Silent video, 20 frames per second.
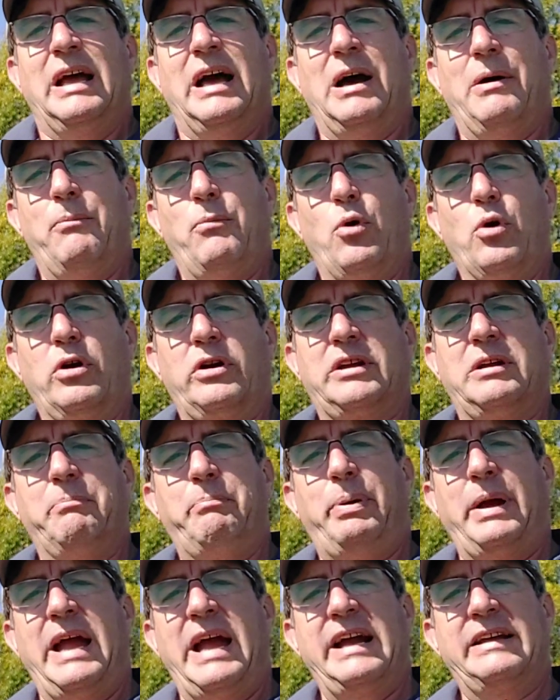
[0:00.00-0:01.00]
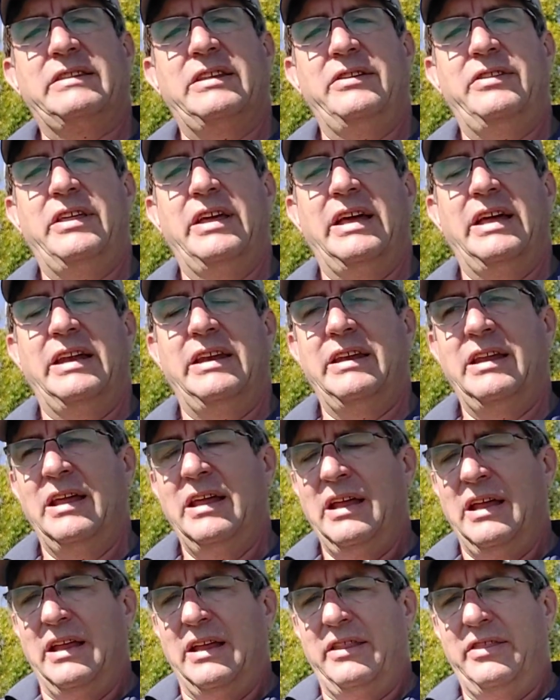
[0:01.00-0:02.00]
More compacted than
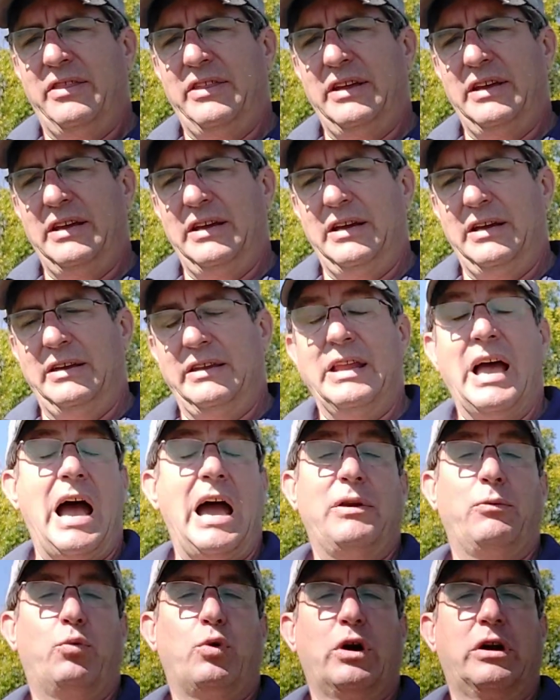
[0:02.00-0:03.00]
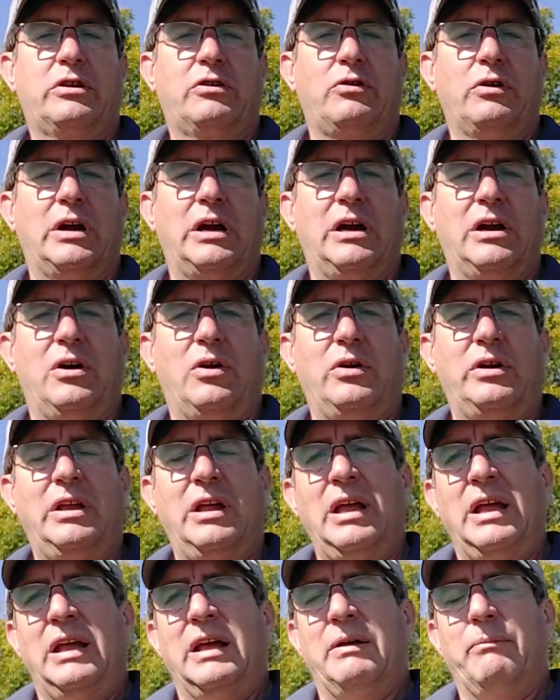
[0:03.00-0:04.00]
the non-work ground,